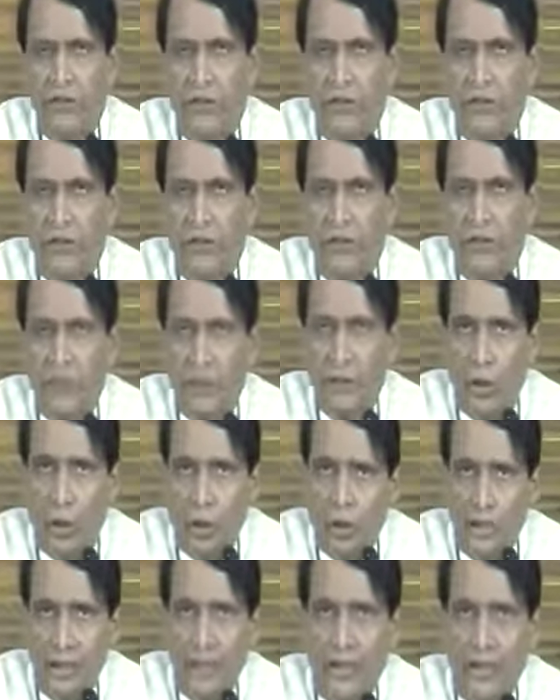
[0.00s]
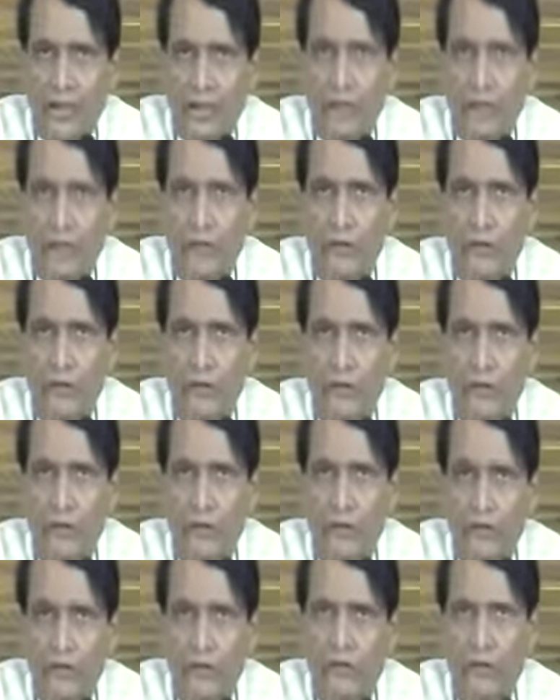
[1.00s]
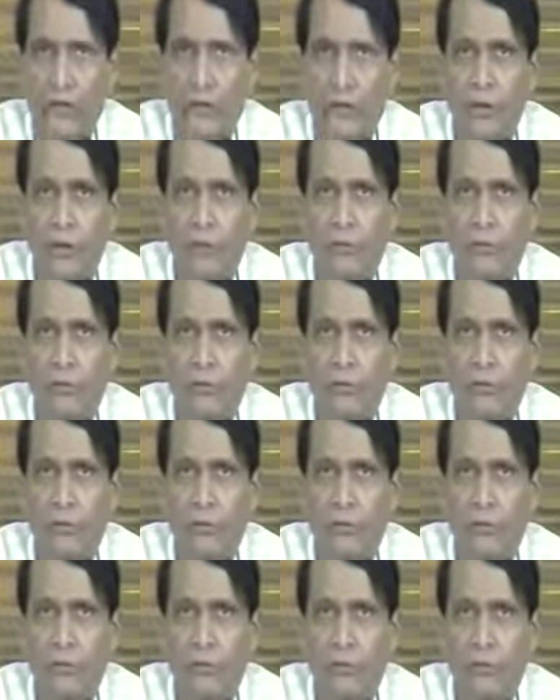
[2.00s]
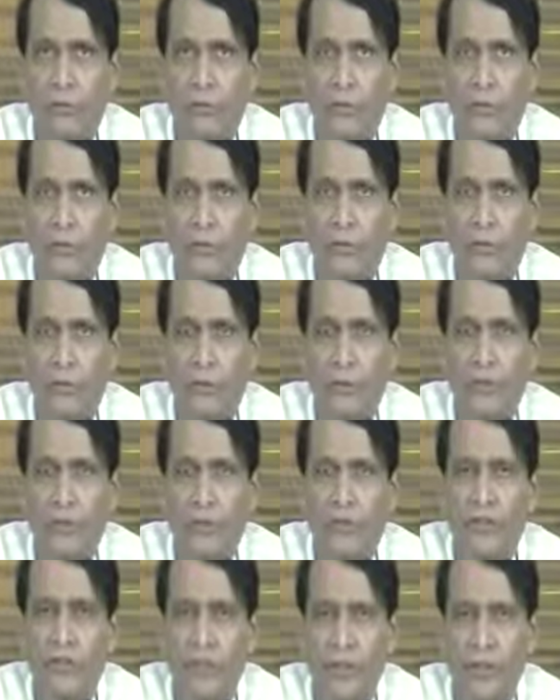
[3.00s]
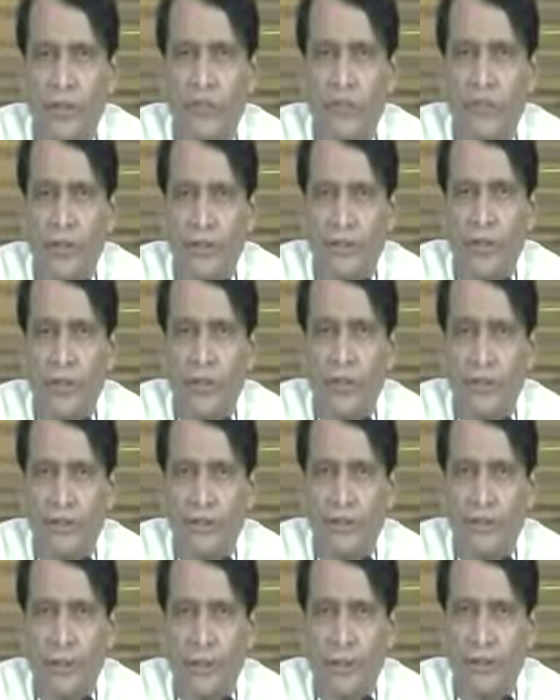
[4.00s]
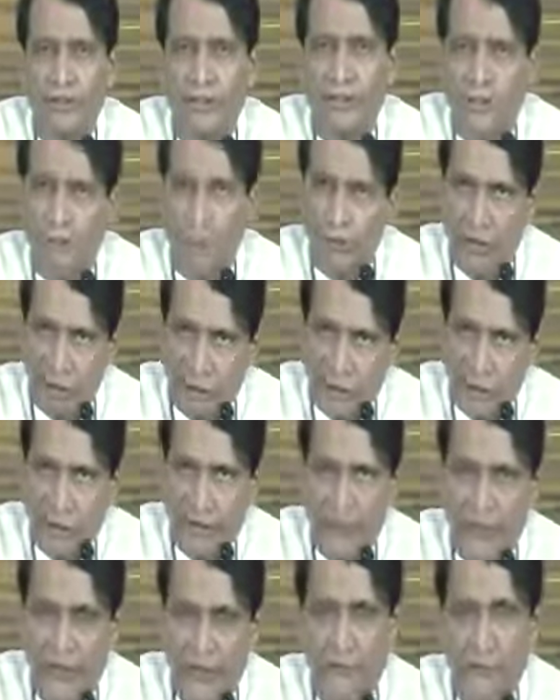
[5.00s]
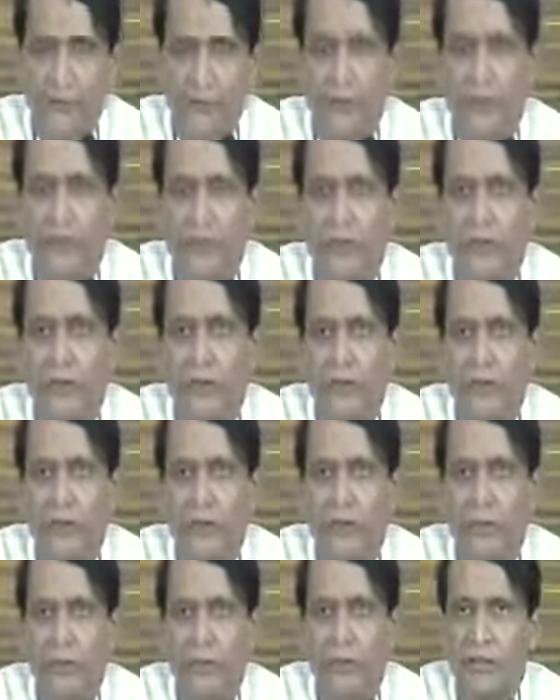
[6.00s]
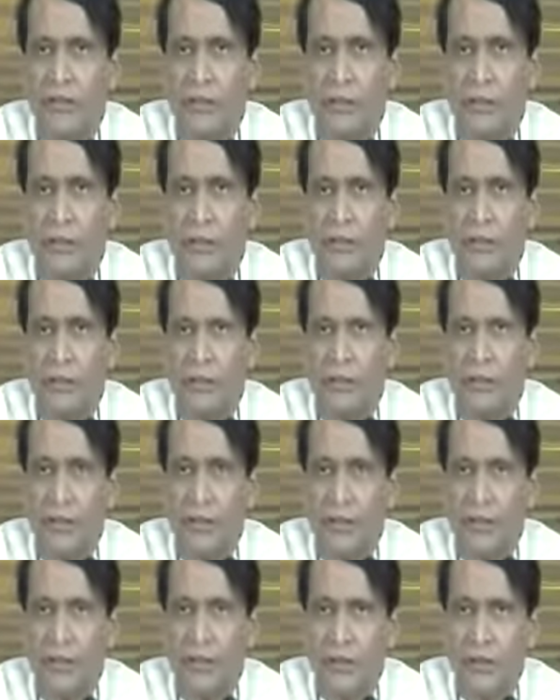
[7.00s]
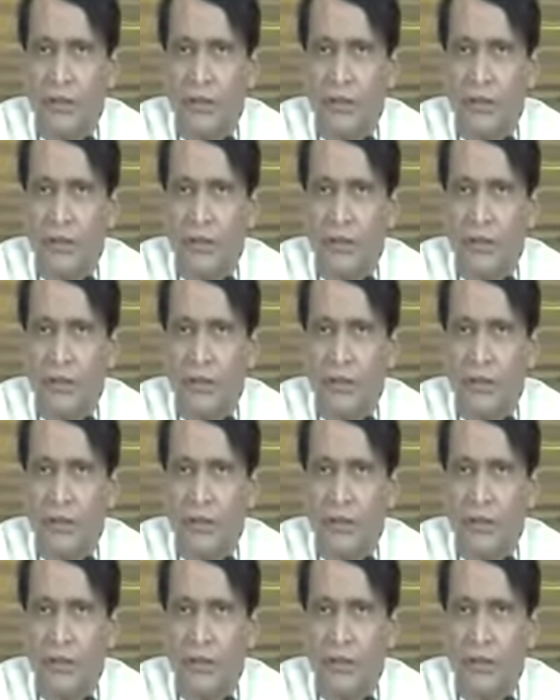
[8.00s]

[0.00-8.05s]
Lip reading: Organizing such kind of safety-related seminars is a welcome idea, but cannot be the